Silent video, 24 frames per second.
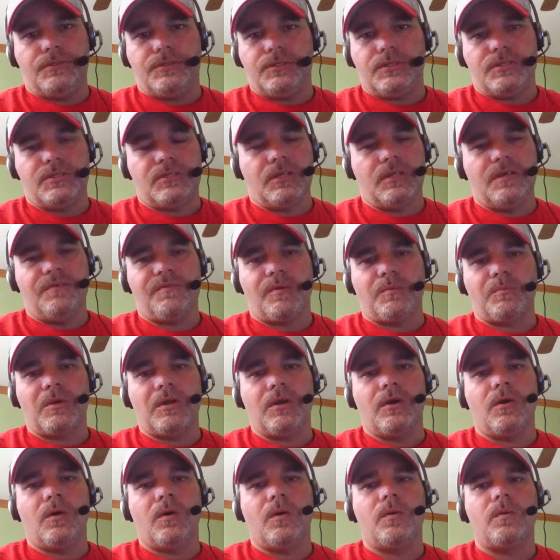just leave them
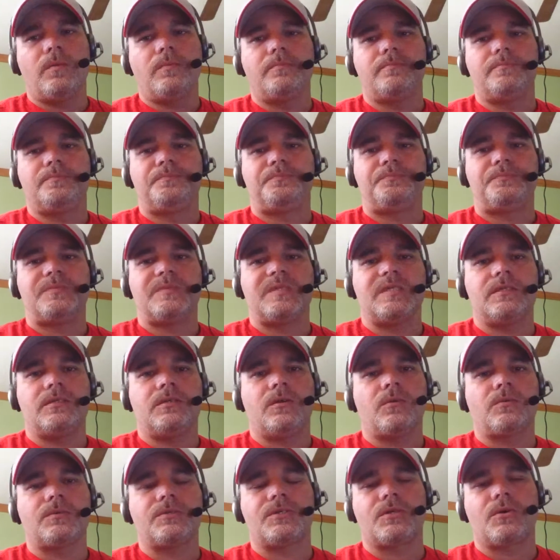go.
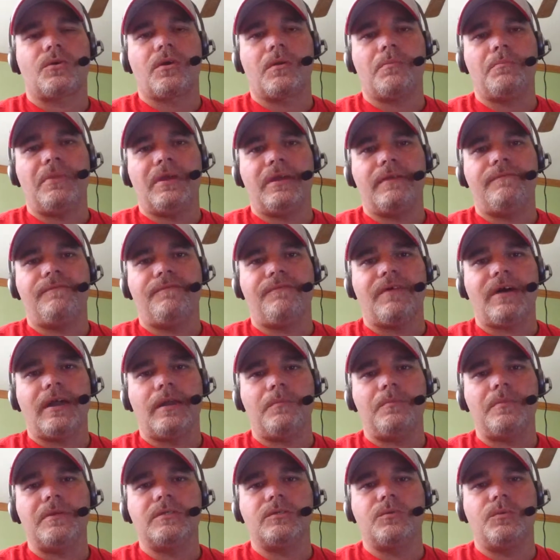Don't start a big
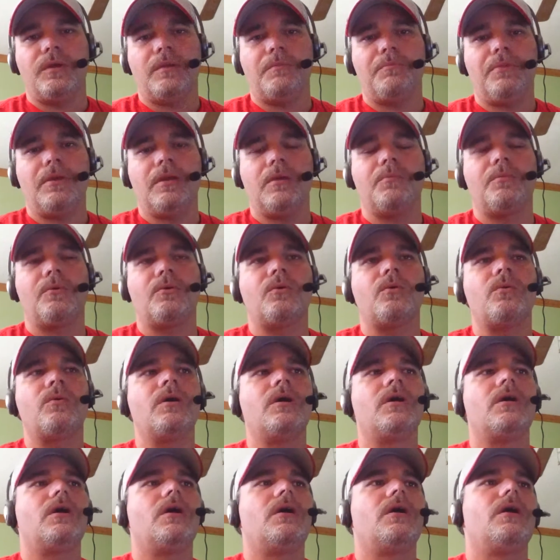fight between people.
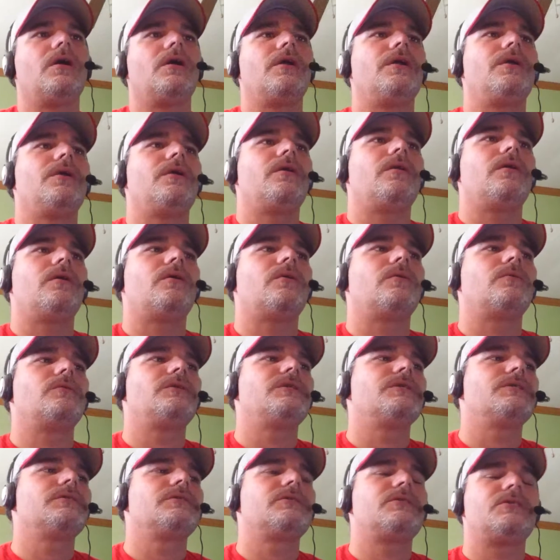
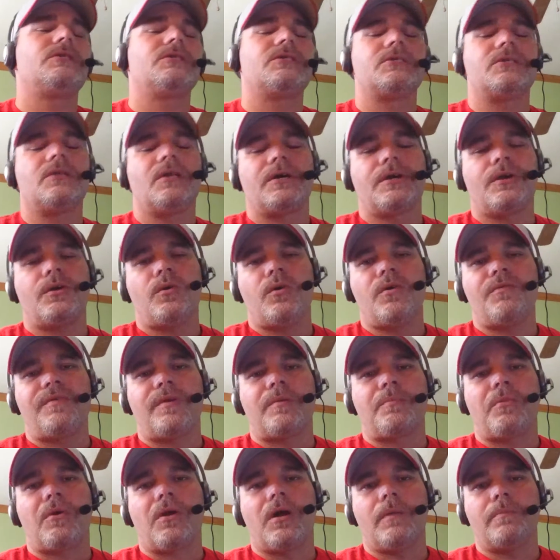Just let go of
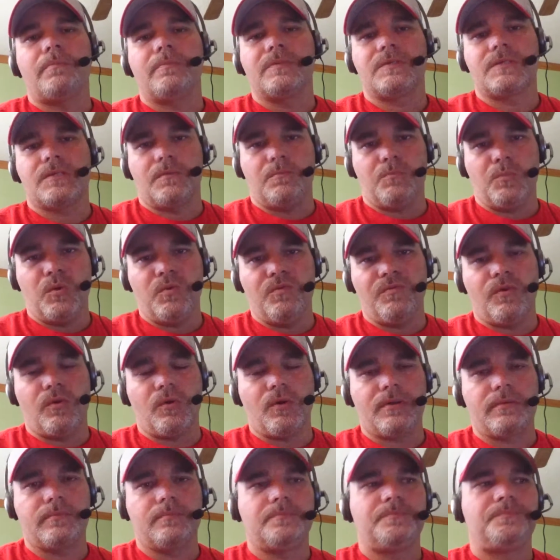your problems and move
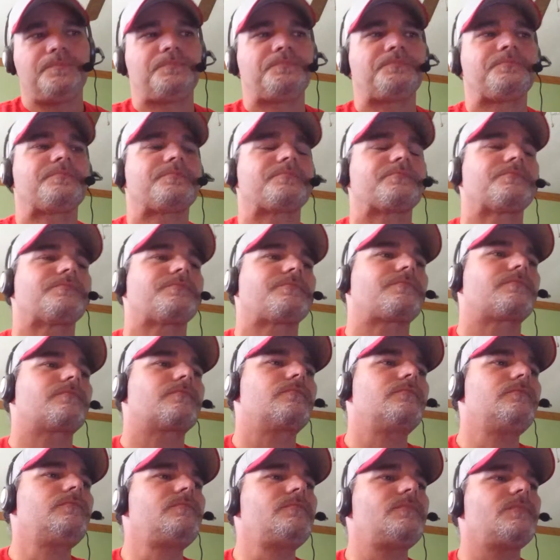on.
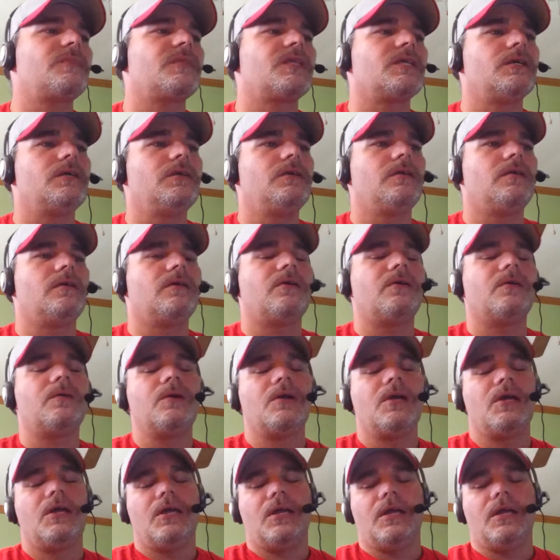You know,